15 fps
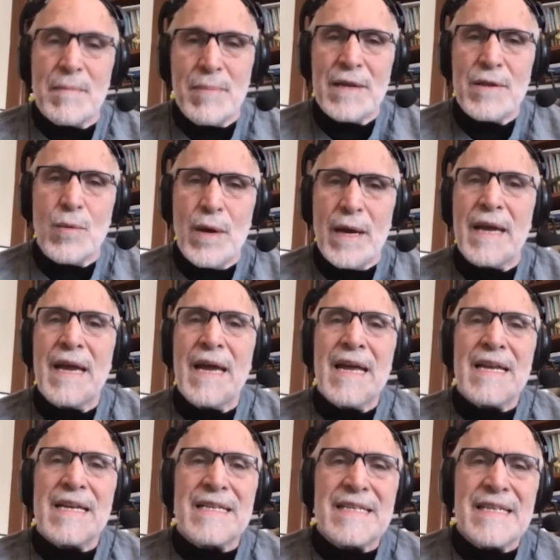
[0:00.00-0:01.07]
And by the way,
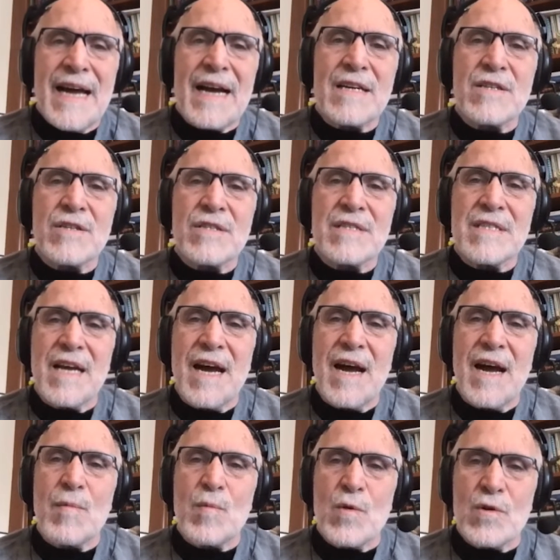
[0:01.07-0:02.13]

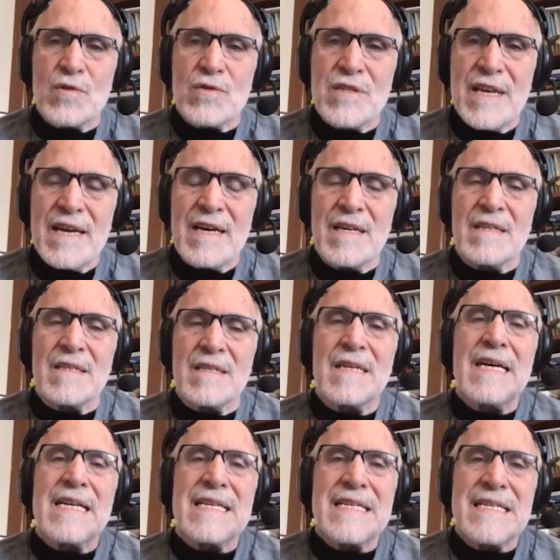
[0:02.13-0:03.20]

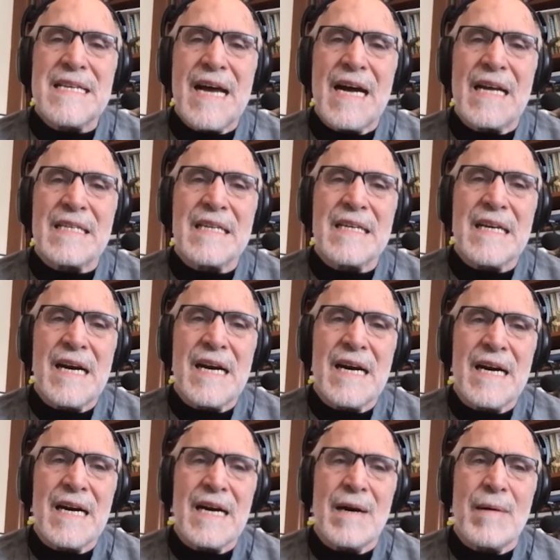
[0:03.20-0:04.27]

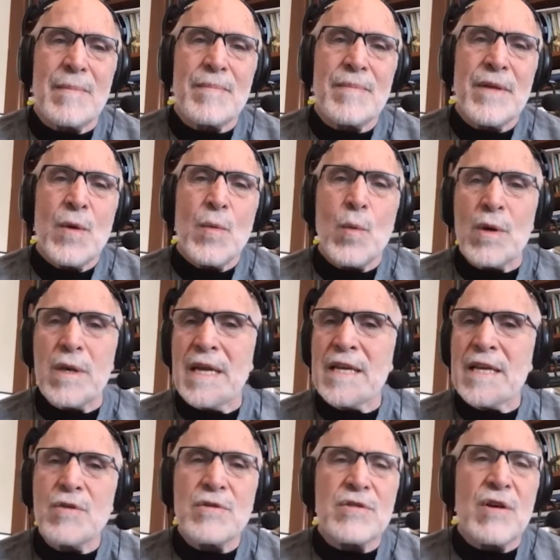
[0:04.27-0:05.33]
drtomroselle.com will
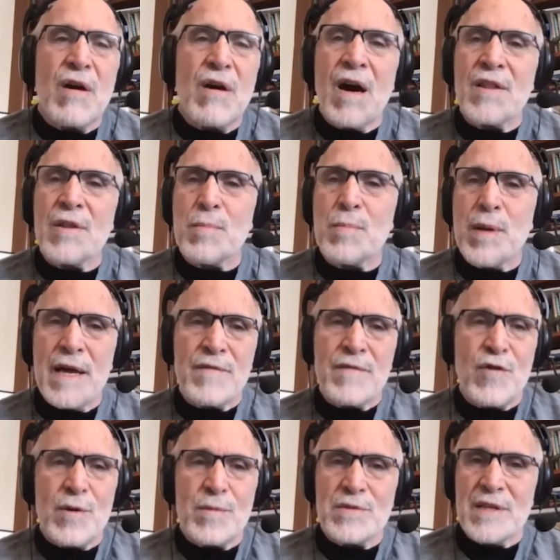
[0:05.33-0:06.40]
link you to all the
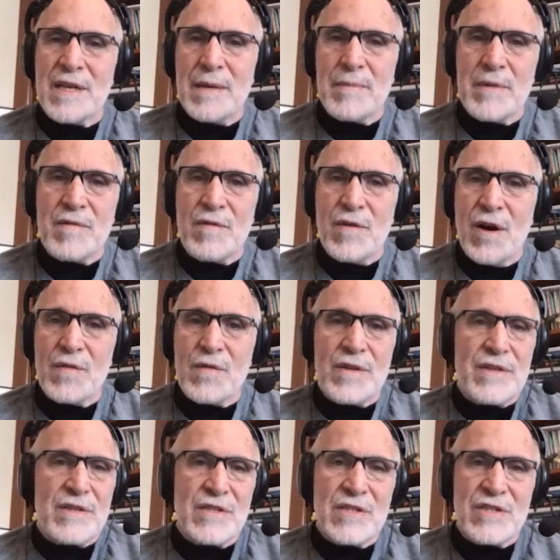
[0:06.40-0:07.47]
platforms that I'm involved with.
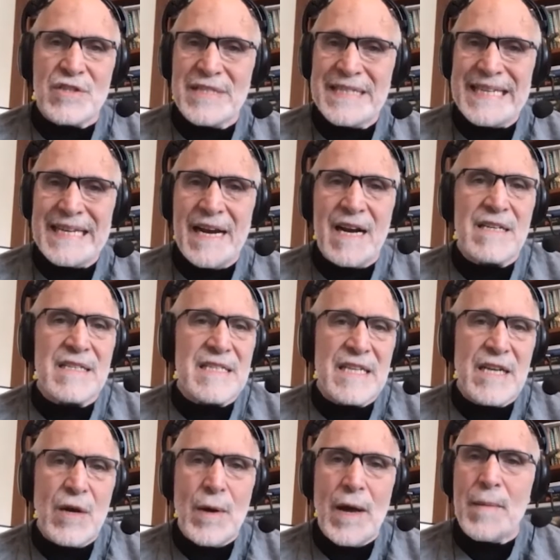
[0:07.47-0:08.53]
This is
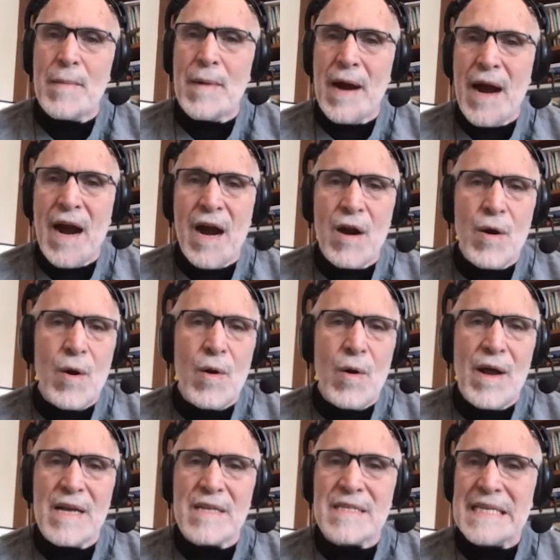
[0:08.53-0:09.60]

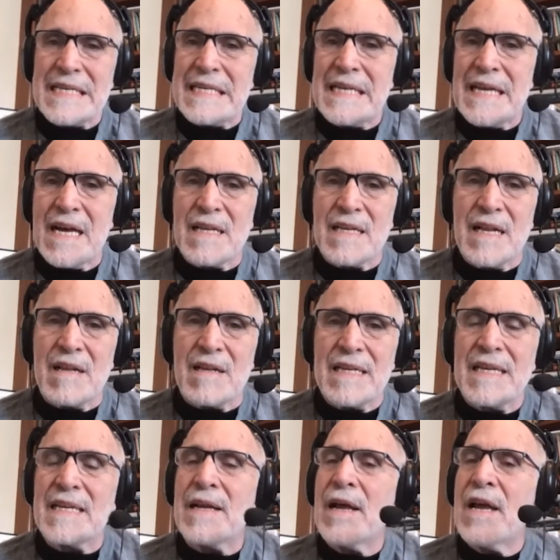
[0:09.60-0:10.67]

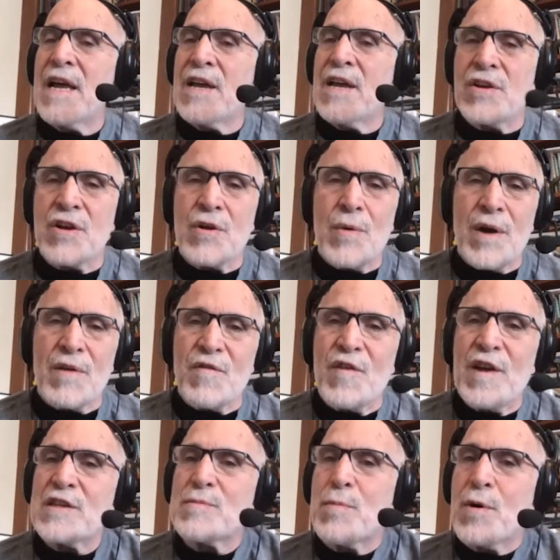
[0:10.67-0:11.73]
DRTOMROSELLE. You can go on
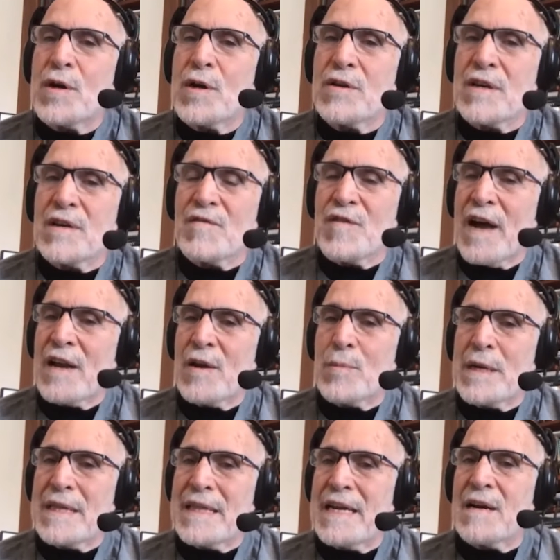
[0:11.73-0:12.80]
Facebook. You can follow
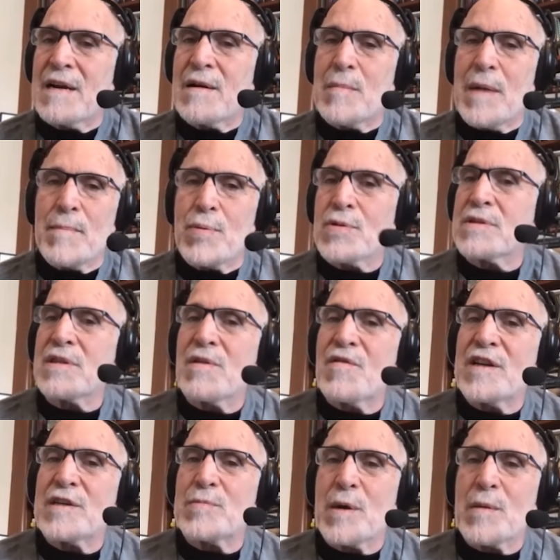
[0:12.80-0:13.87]
me there on my personal
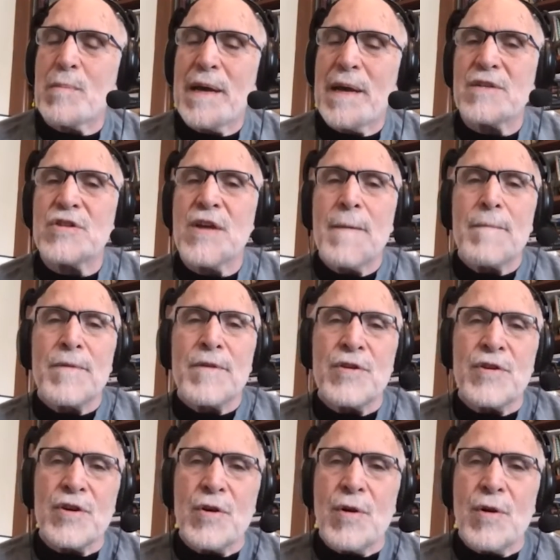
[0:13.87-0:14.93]
Facebook page. You
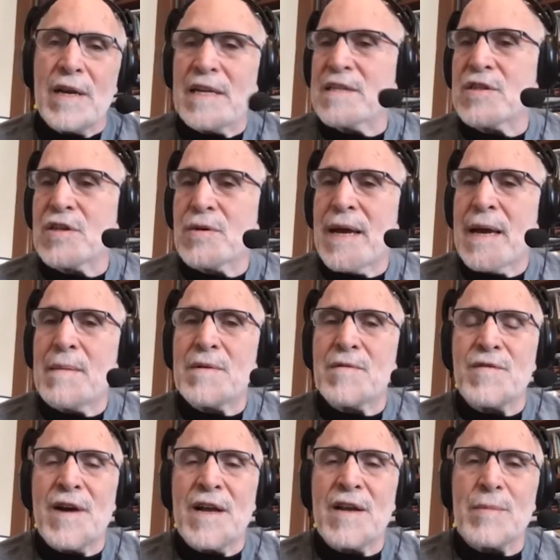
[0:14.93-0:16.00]
can go on Instagram and
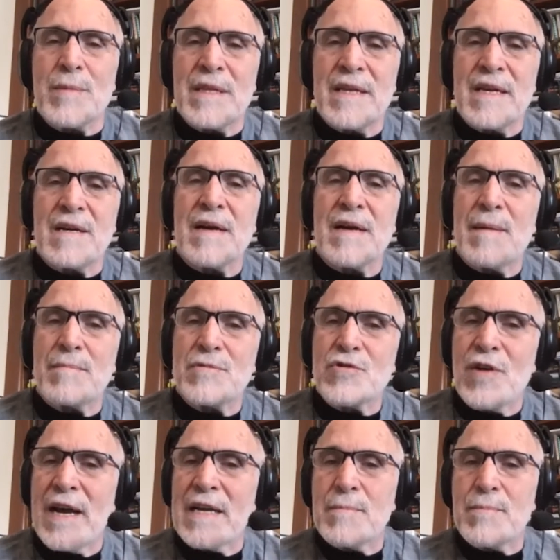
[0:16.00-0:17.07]
follow me there. I'm
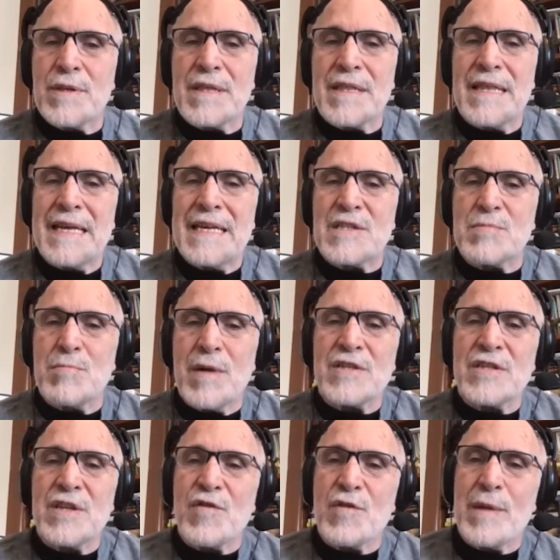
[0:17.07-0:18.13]
trying to put as
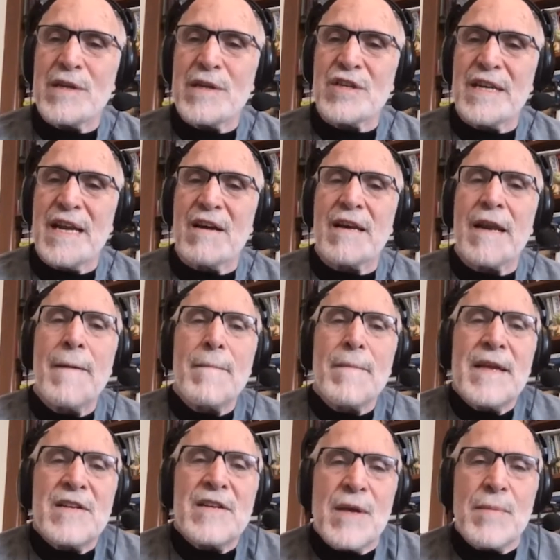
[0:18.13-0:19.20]
much information out
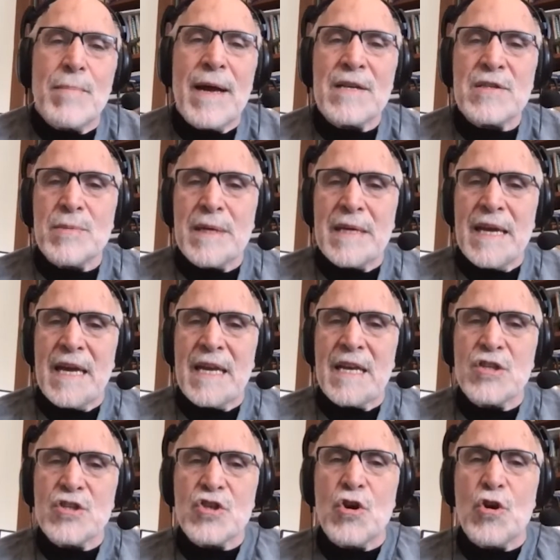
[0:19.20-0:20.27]
as I possibly
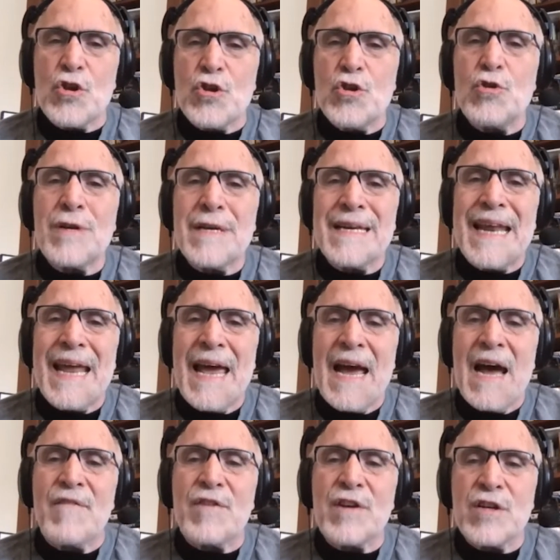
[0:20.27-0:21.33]
can so you can
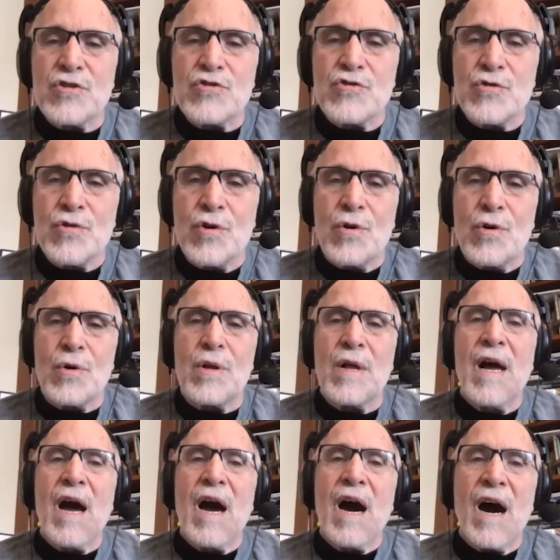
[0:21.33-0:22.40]
have control
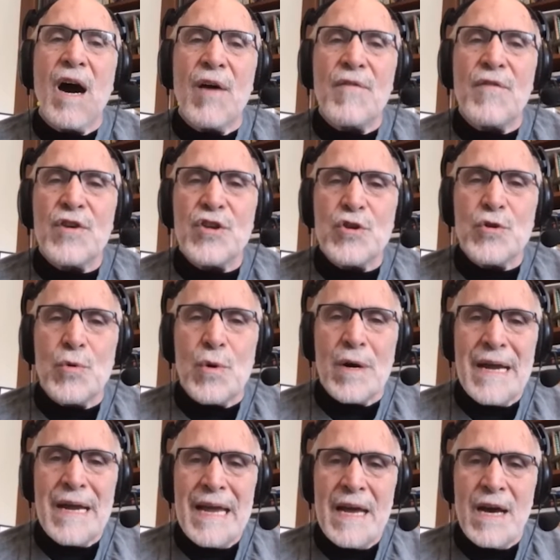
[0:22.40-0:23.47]
of
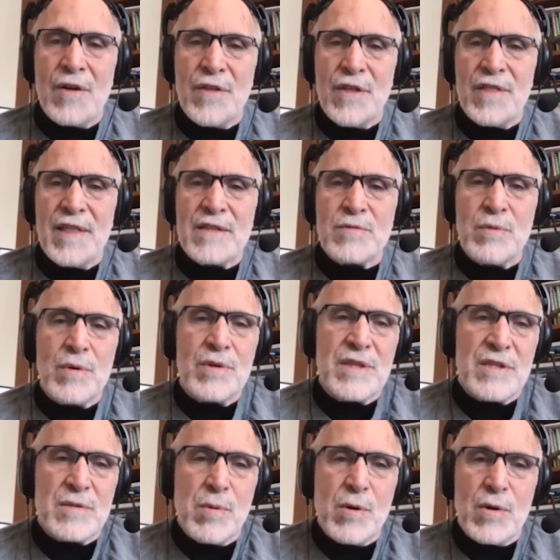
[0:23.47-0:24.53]
your health. And that's what
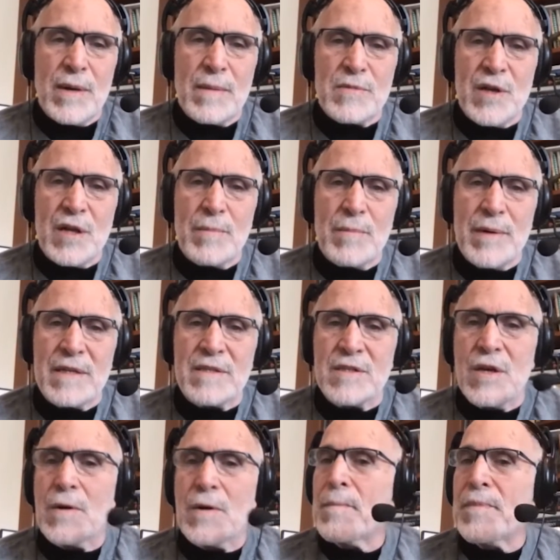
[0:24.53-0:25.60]
this program is all about.
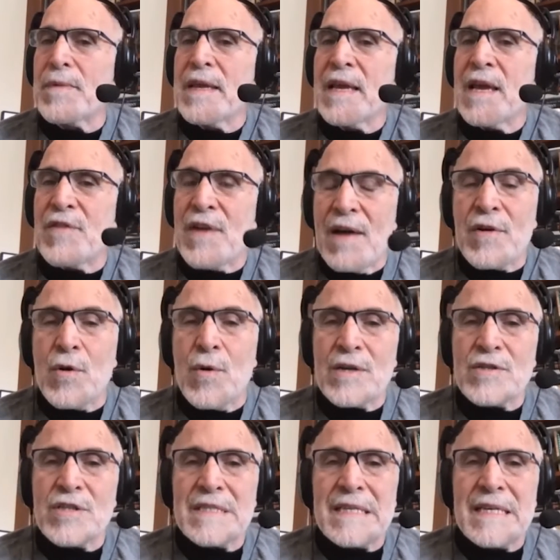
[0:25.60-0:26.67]
So if you have a
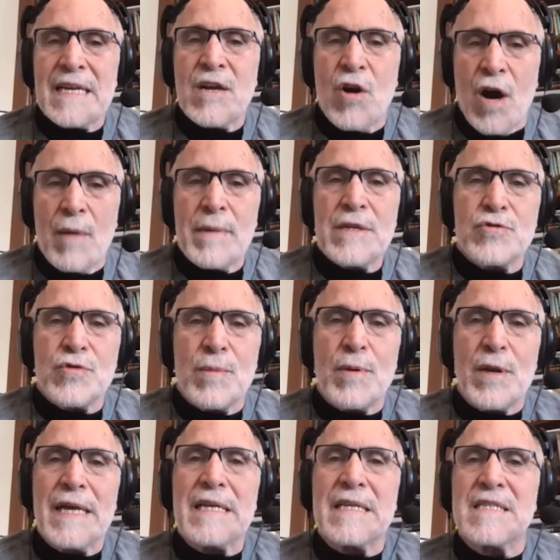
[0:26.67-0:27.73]
question today, call me,
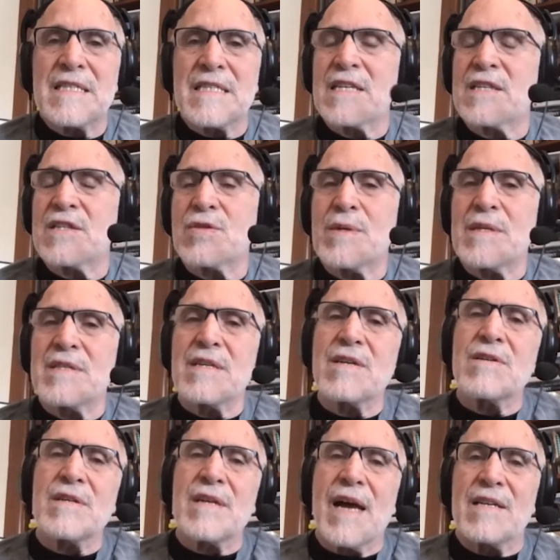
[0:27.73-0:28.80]

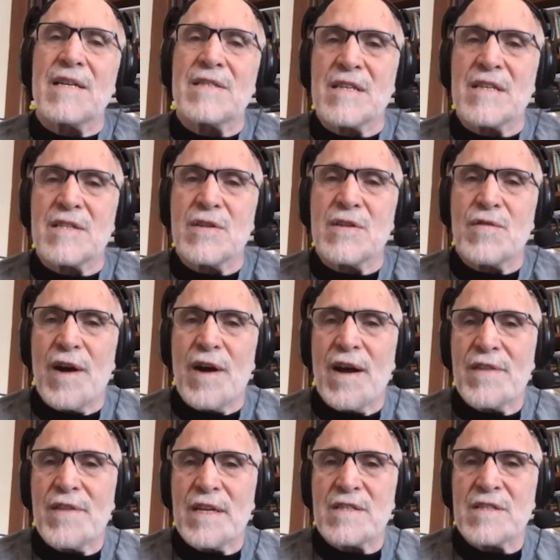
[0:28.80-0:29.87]

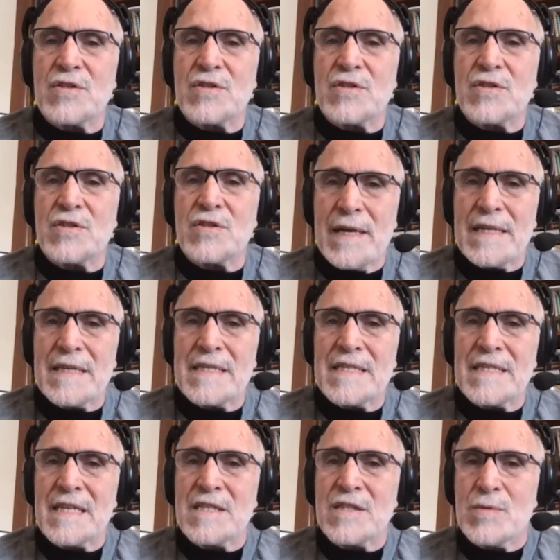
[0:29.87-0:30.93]
888-630-9625. That's
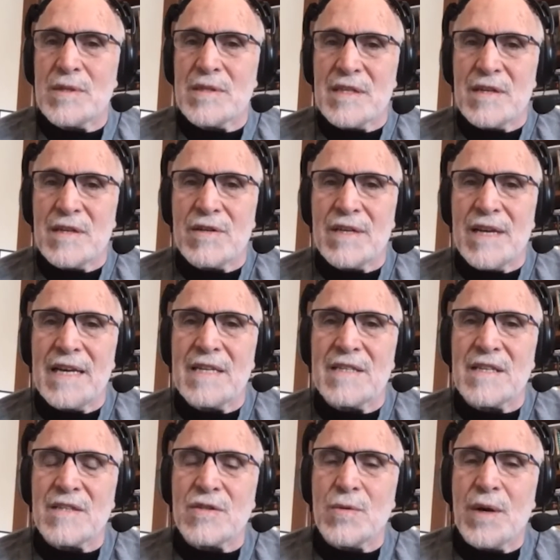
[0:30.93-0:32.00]

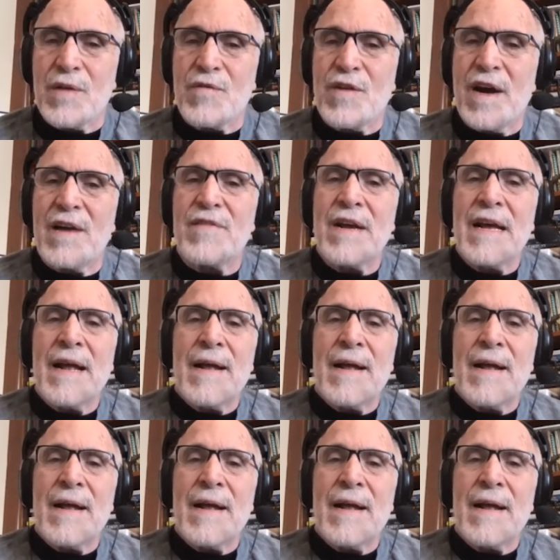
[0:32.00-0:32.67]
888-630-9625.